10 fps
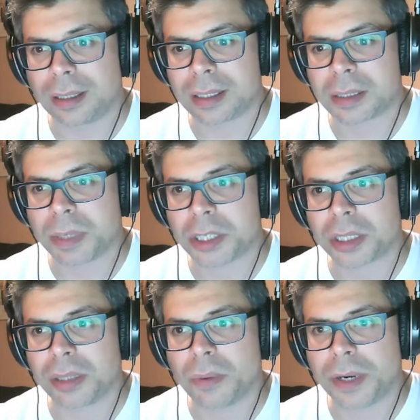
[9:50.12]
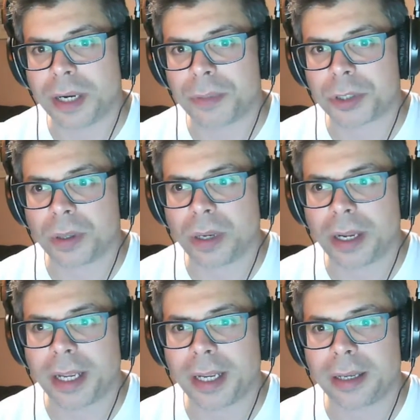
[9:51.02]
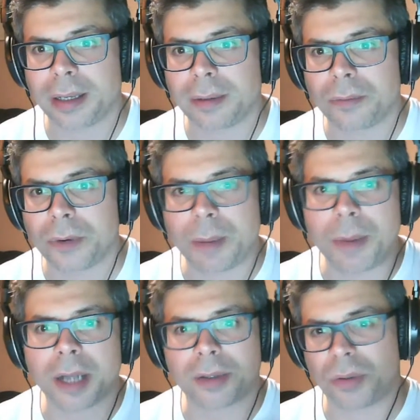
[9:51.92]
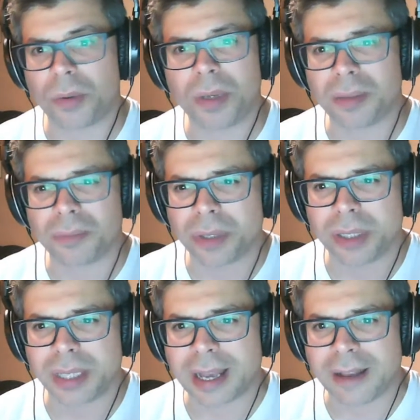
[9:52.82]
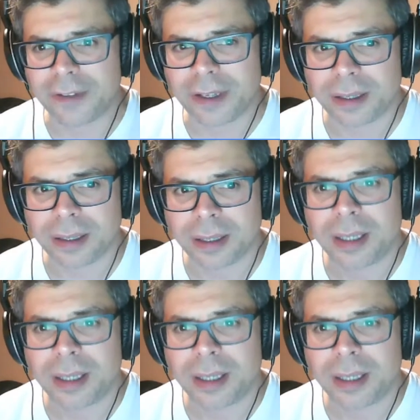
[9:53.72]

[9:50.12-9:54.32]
especially when I'm not doing really heavy.